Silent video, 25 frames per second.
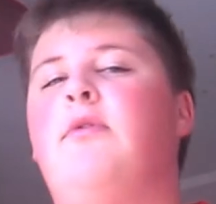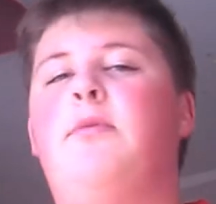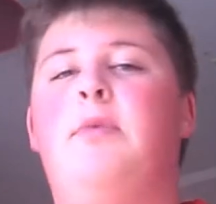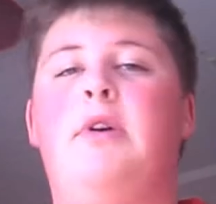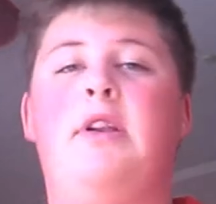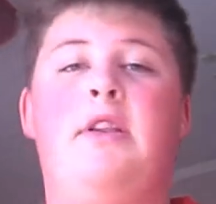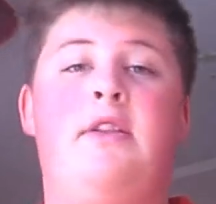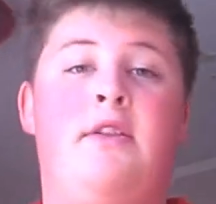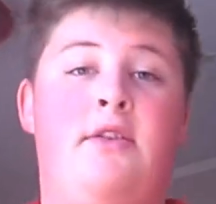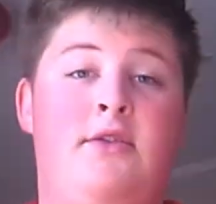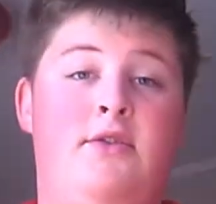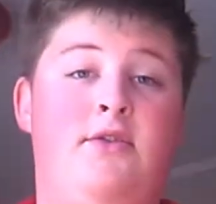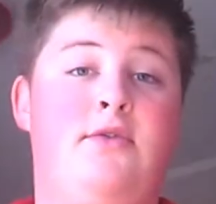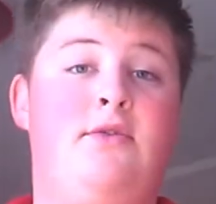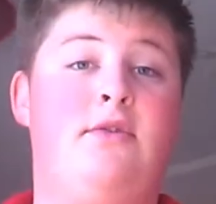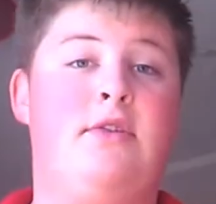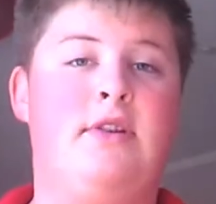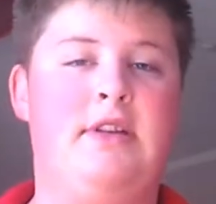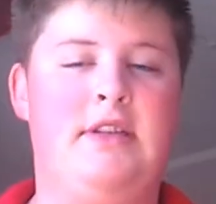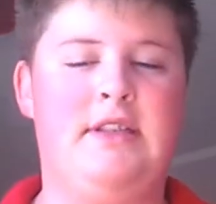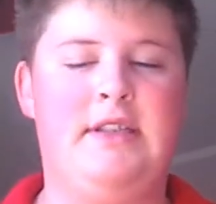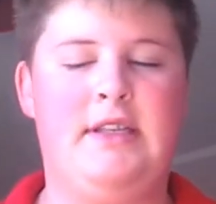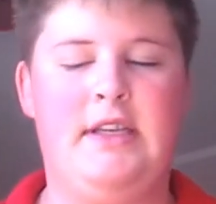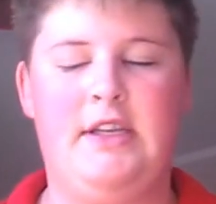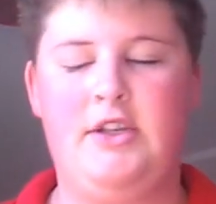those
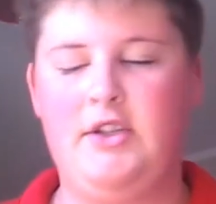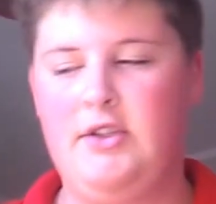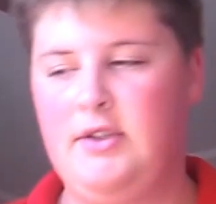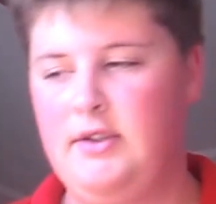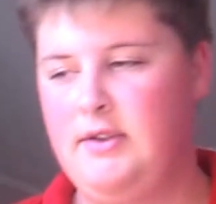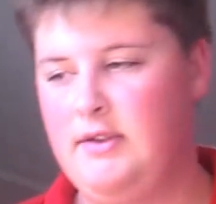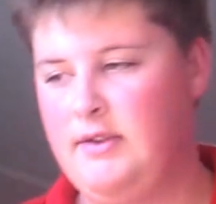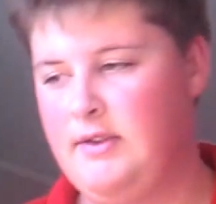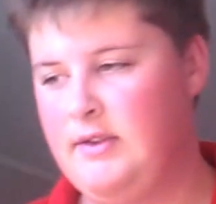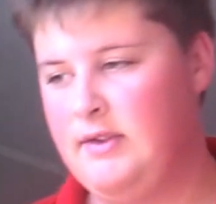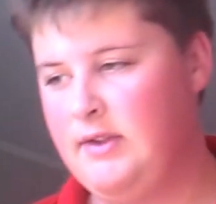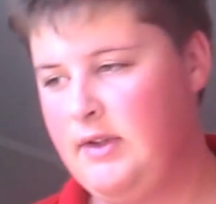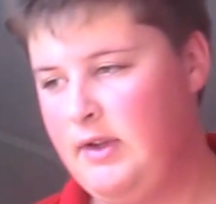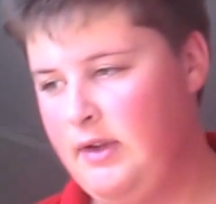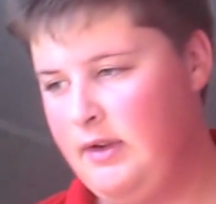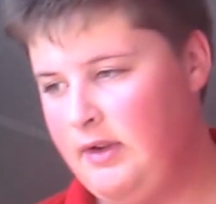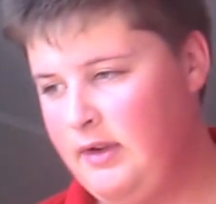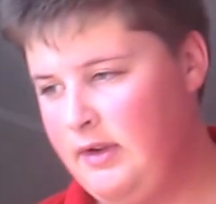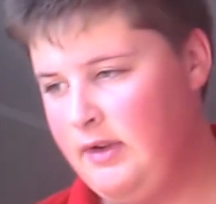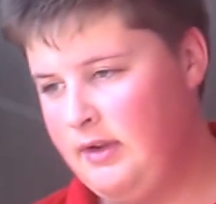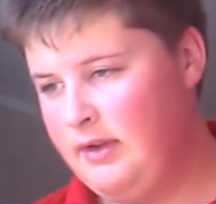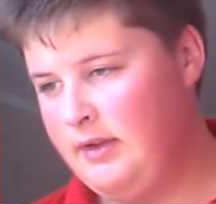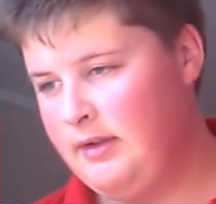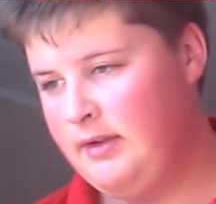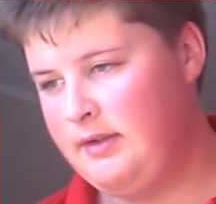organisations.
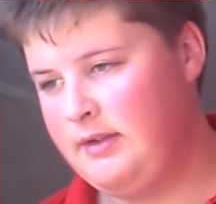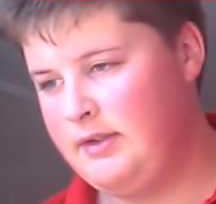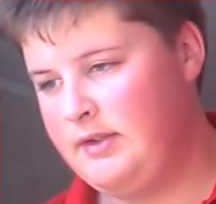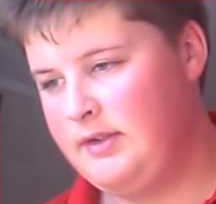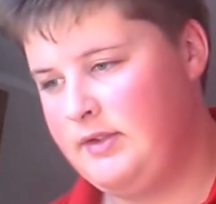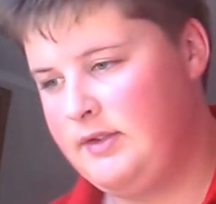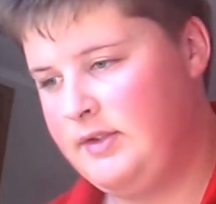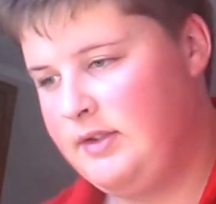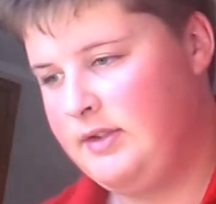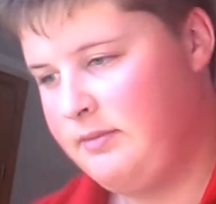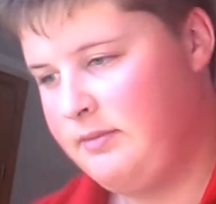Let's just double check.